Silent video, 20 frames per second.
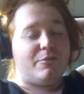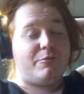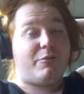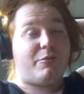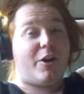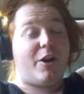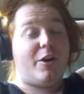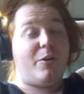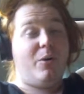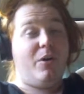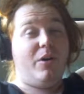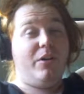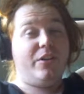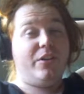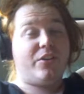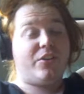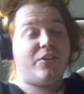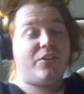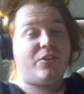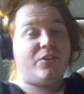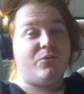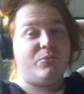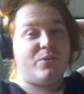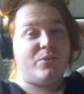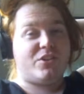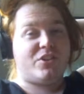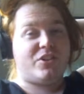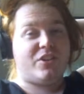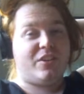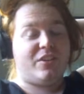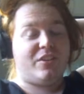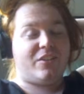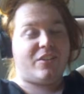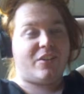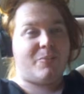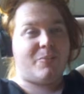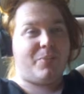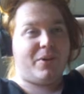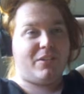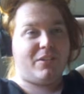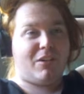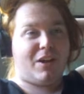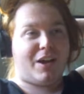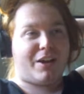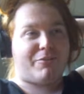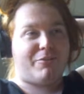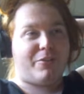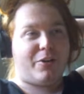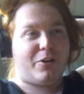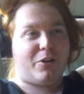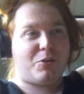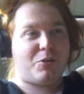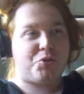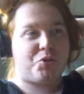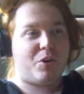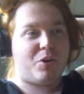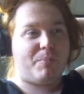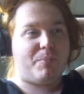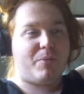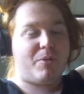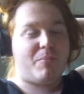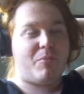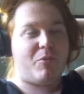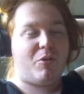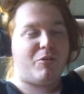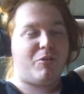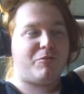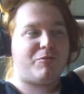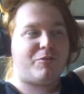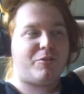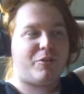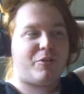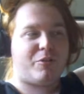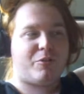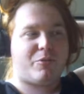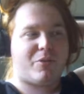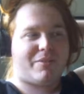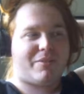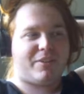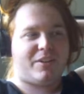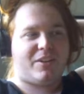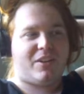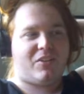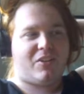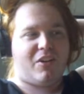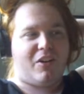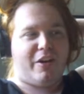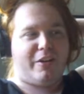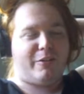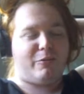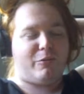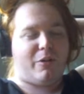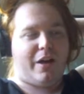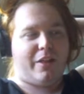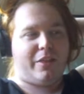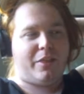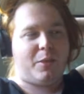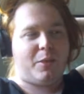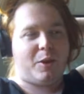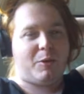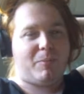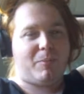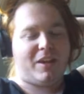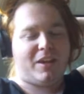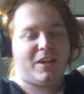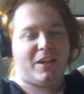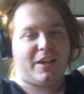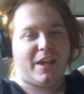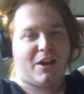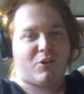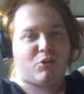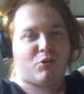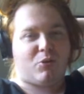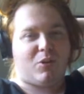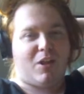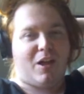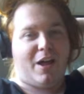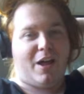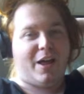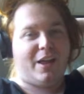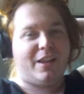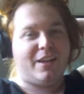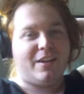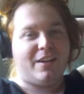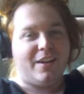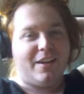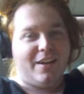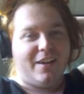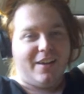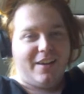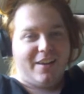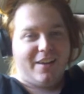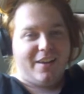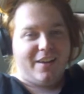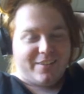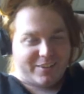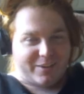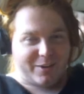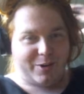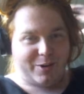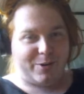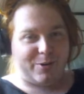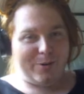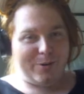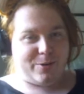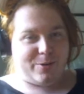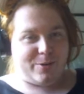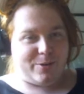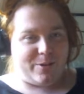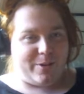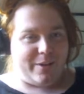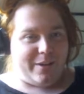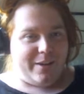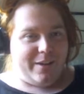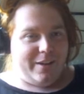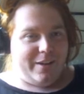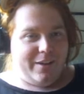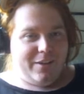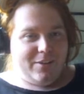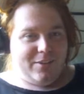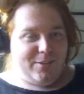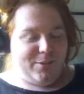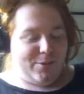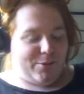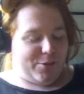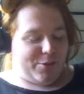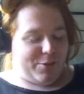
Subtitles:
Fireworks, which is a bit like Photoshop but more for graphic design rather than making actual art. So, look at the